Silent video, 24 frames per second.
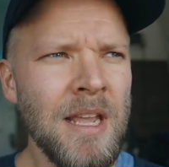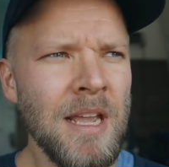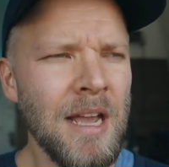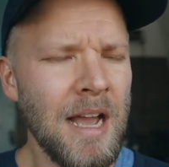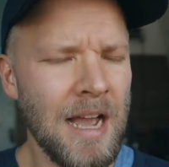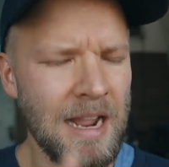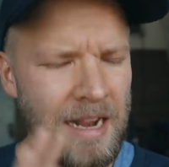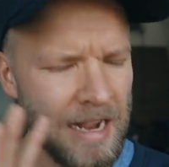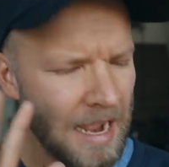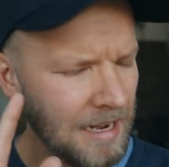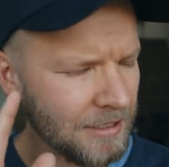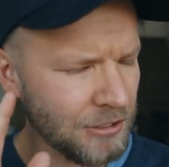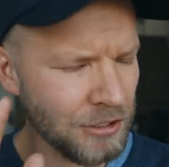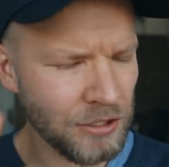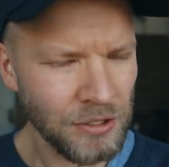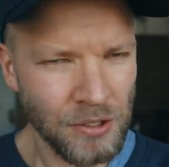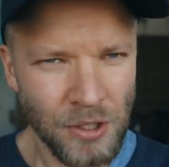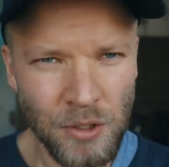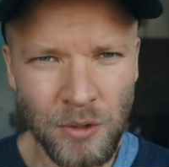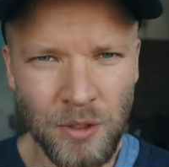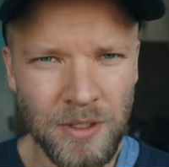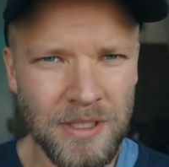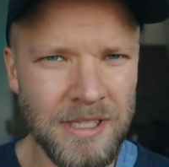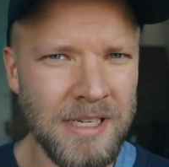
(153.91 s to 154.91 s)
I, I
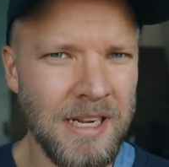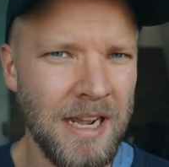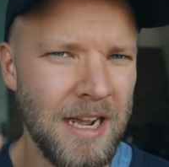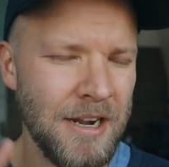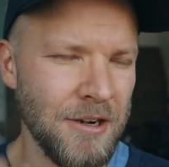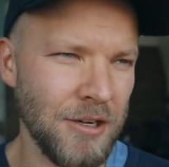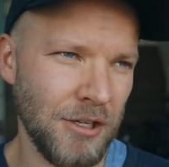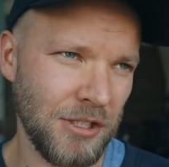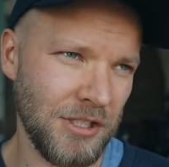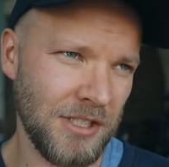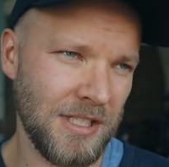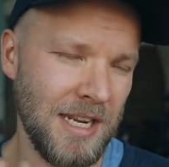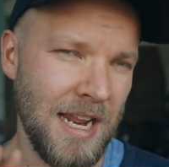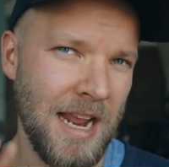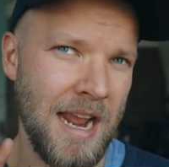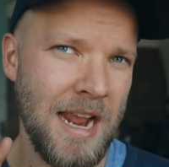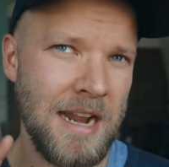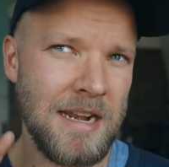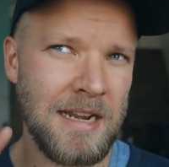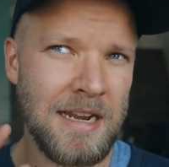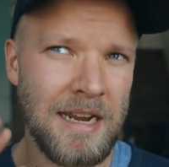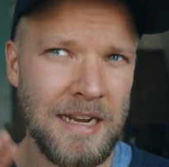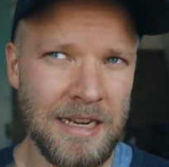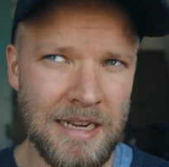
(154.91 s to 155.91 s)
totally
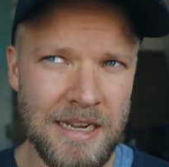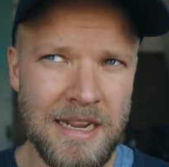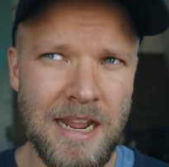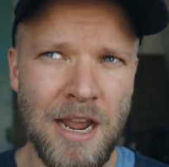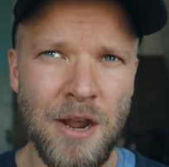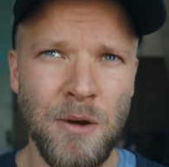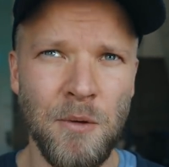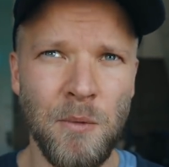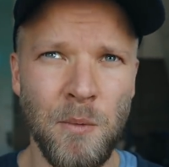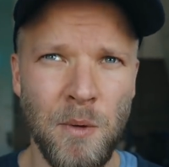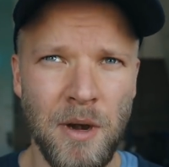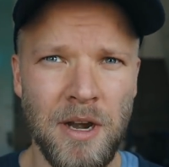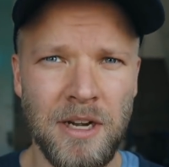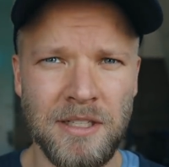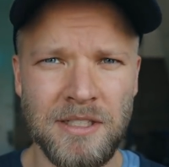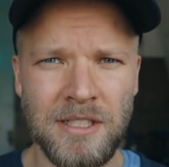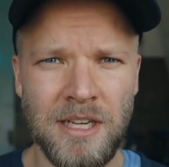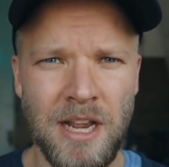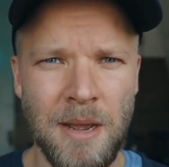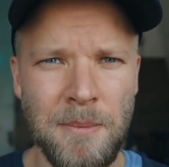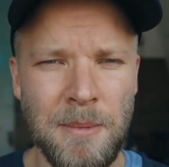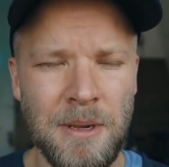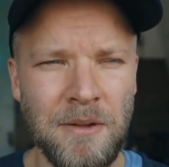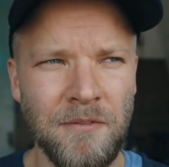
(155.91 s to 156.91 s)
understand and get where it's
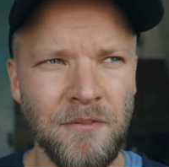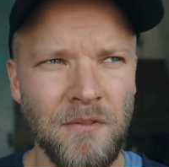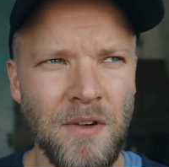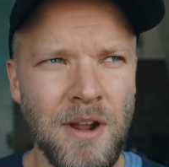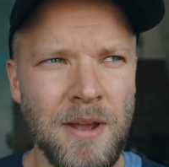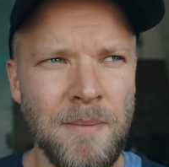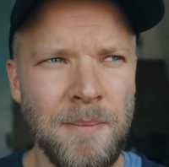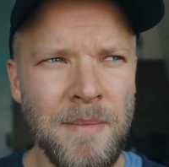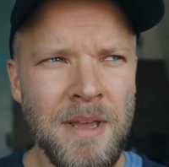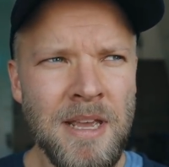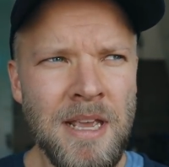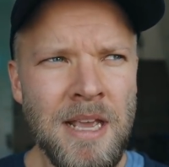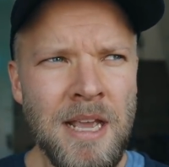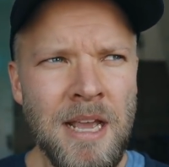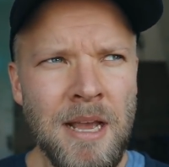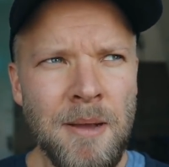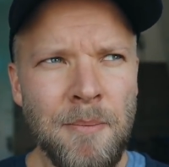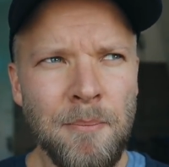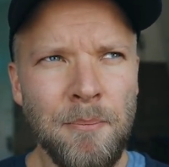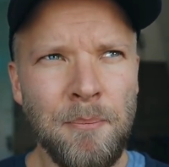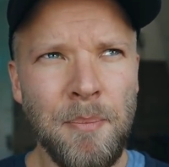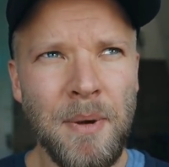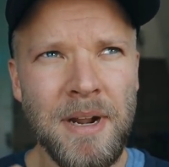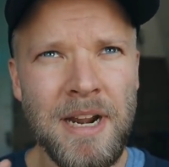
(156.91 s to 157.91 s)
coming from,
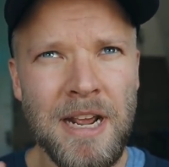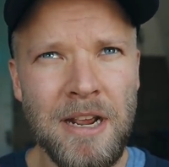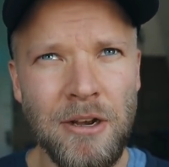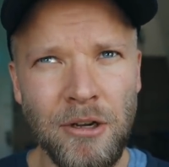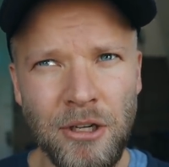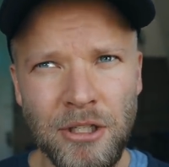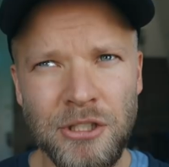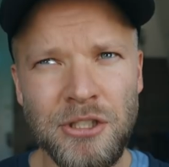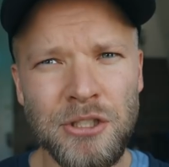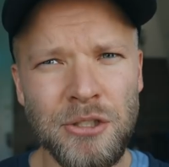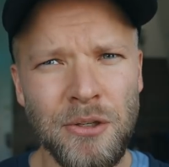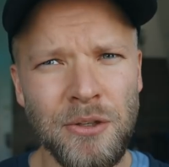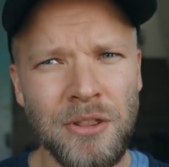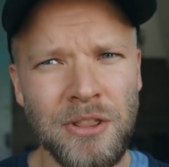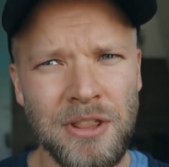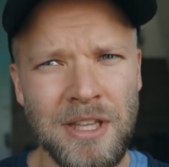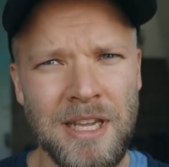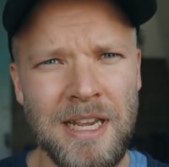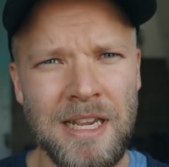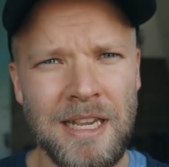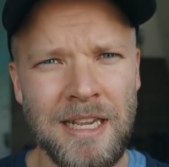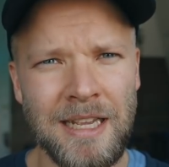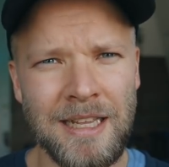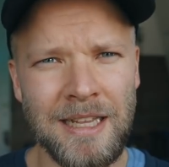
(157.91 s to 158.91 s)
but I also
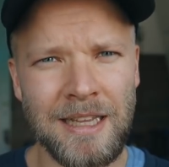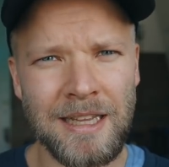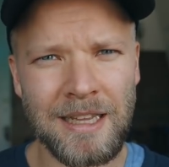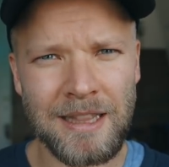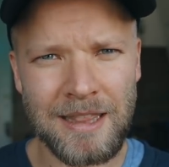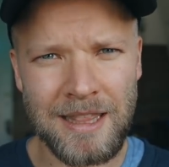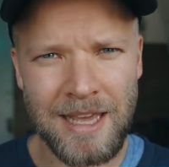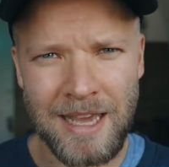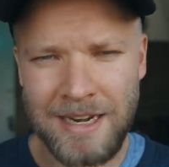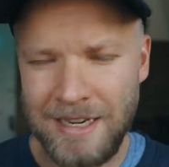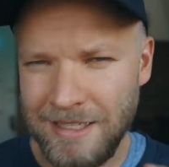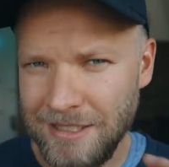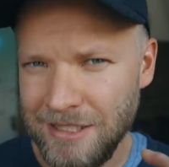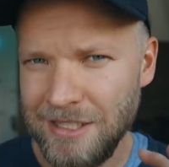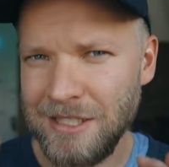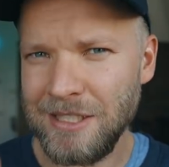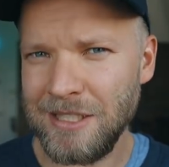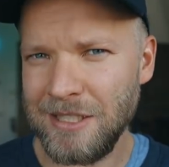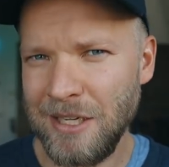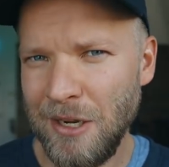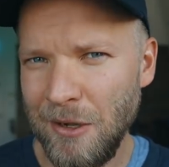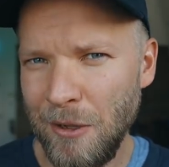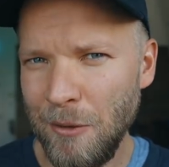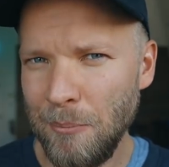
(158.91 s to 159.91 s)
think that it's
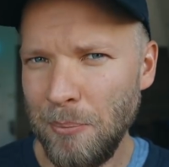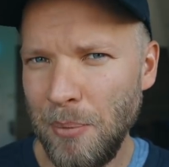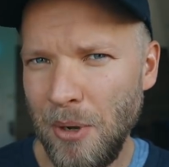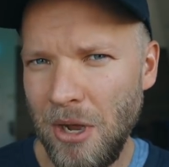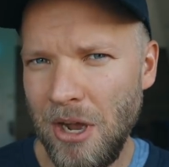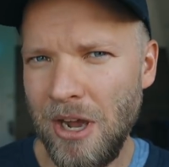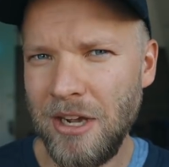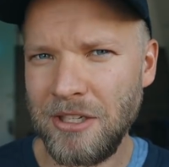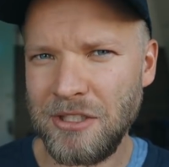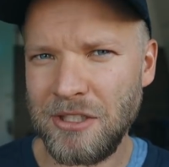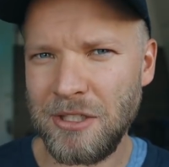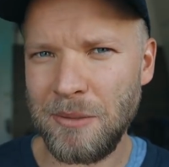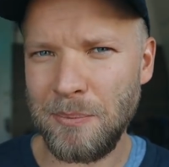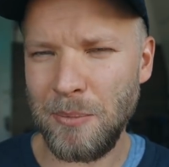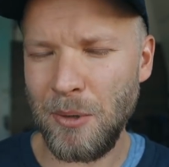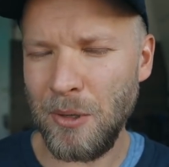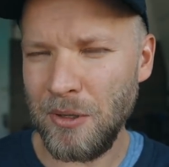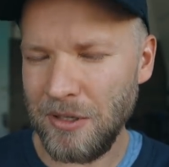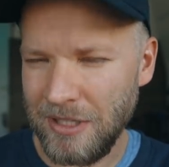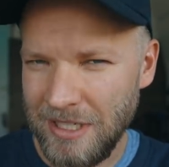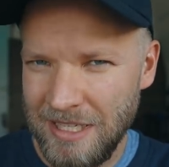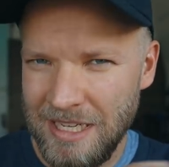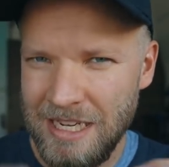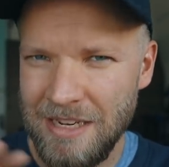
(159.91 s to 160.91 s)
still
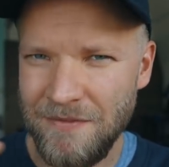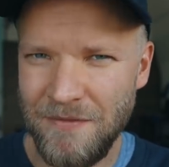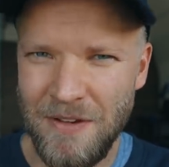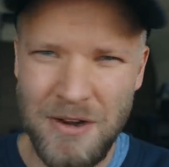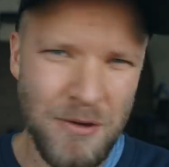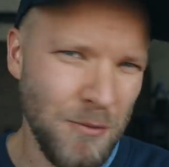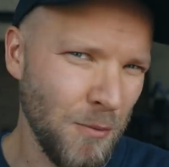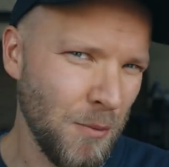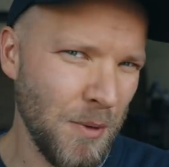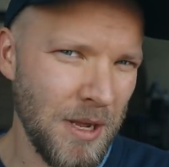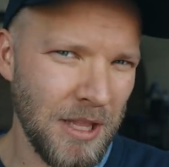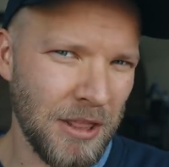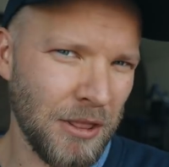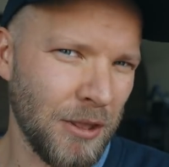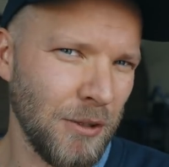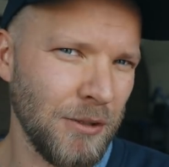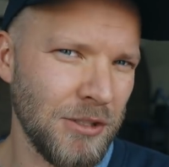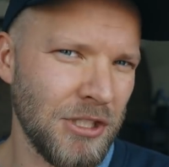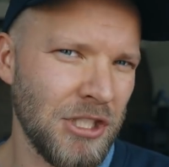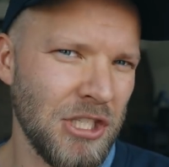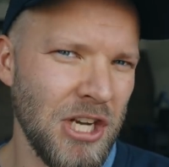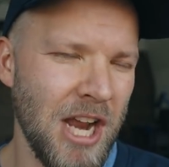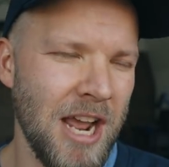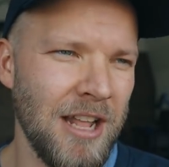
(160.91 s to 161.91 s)
possible, even with
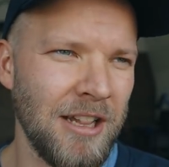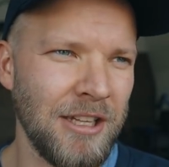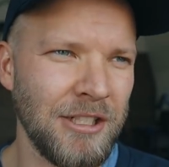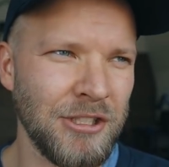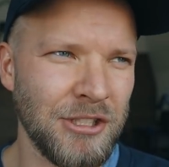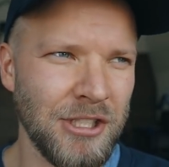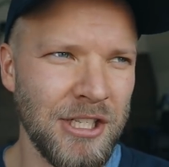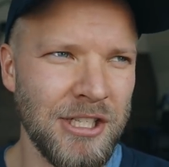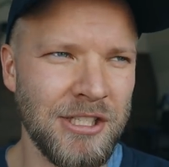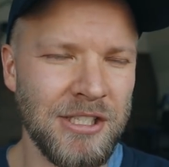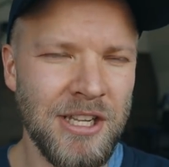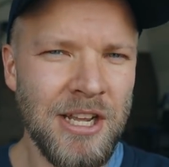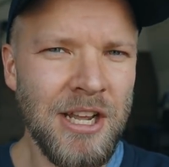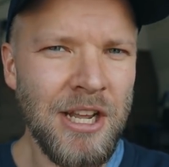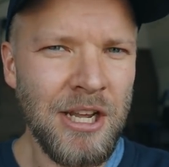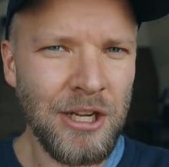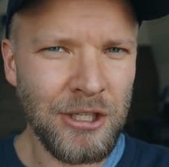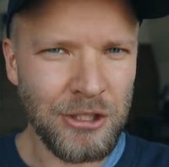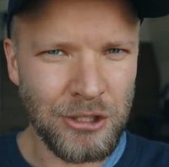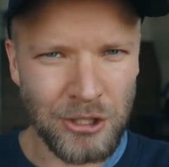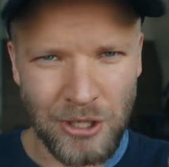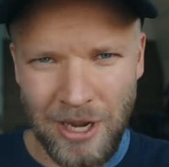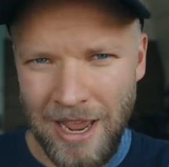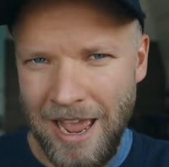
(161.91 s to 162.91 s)
those challenges,
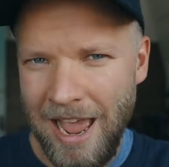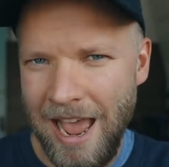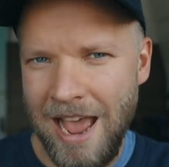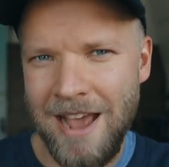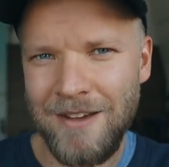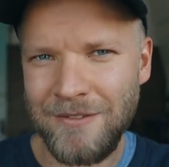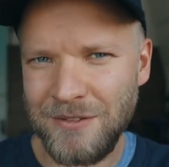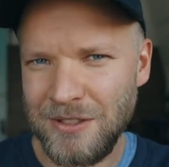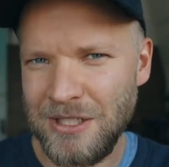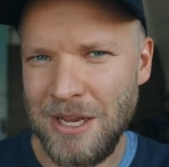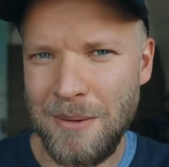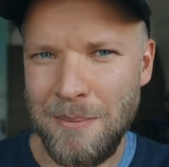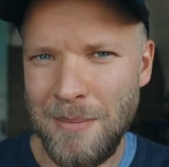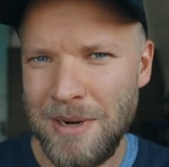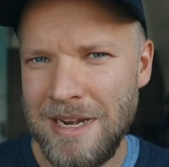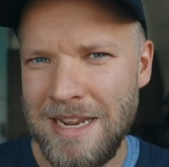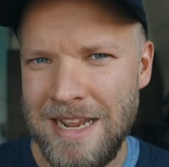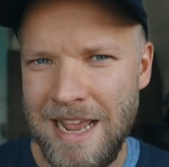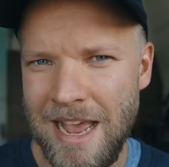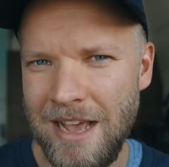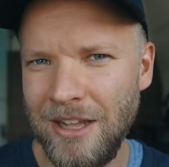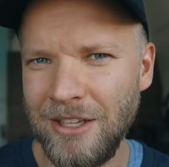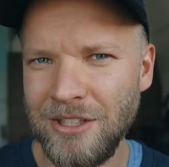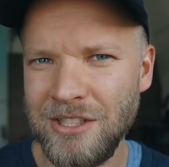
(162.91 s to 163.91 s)
to have
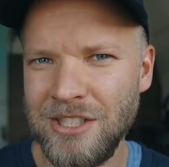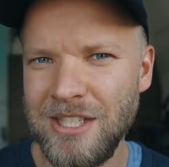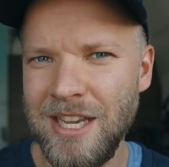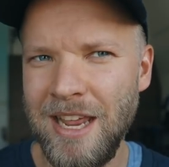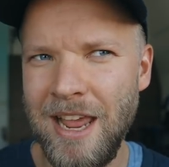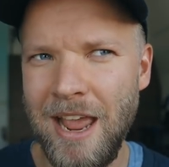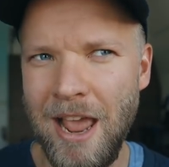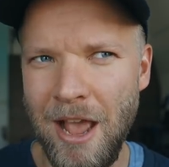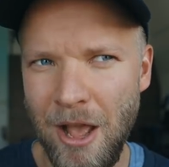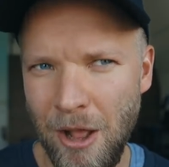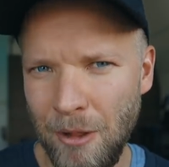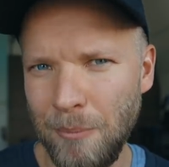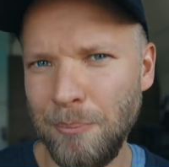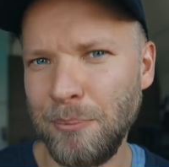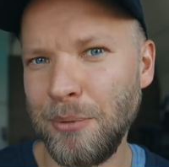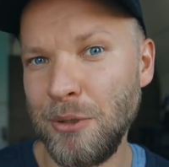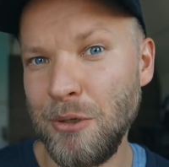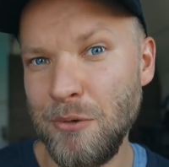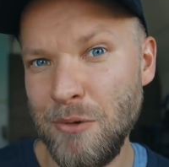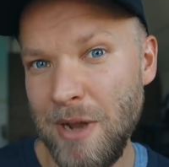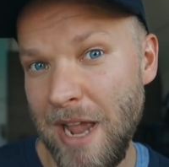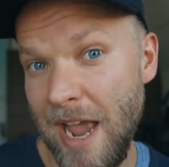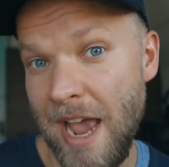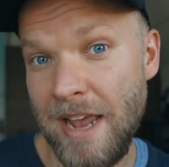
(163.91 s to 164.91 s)
somebody else help
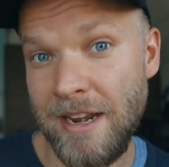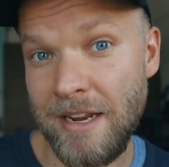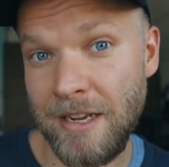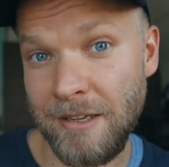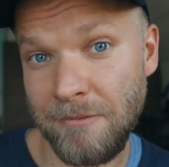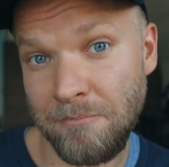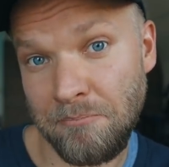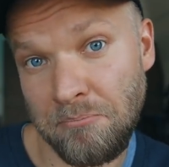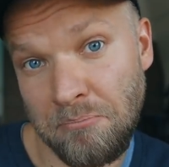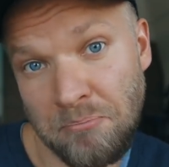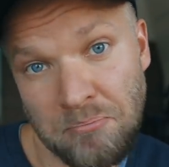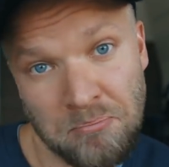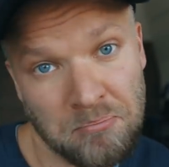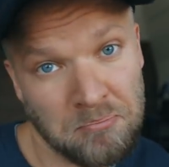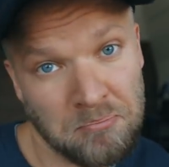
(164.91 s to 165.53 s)
you edit.